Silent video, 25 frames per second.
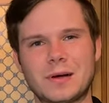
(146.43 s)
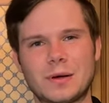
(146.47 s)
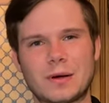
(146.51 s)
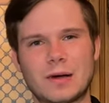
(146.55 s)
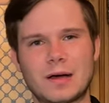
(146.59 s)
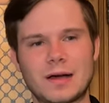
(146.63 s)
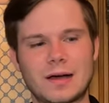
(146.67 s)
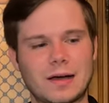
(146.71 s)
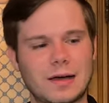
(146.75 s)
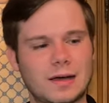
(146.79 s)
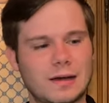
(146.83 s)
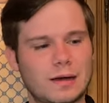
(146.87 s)

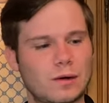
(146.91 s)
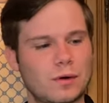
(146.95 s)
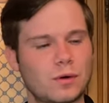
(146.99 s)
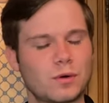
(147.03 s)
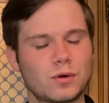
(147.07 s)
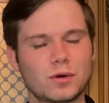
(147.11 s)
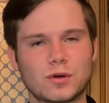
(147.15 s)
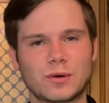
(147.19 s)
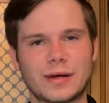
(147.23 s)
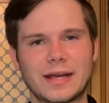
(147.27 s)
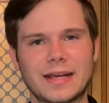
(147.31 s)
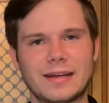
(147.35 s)
uh, Old
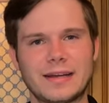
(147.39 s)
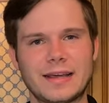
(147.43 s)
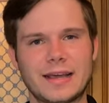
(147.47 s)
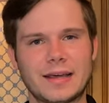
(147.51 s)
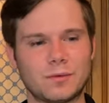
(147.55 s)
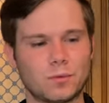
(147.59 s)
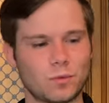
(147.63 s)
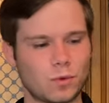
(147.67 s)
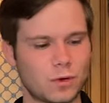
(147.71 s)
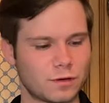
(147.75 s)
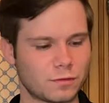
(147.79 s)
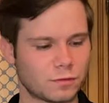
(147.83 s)
Grandad
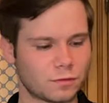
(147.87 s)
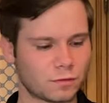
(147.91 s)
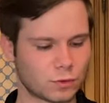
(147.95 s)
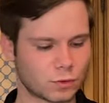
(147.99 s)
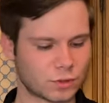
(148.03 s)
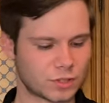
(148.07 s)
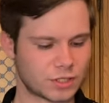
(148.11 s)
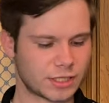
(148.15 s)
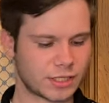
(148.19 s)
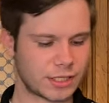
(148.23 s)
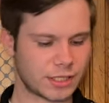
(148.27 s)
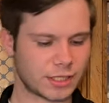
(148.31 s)

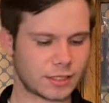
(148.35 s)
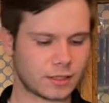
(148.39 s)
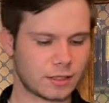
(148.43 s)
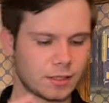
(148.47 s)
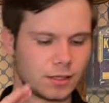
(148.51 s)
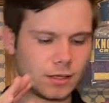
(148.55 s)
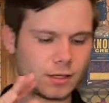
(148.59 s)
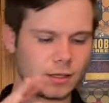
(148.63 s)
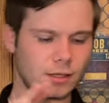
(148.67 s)
114.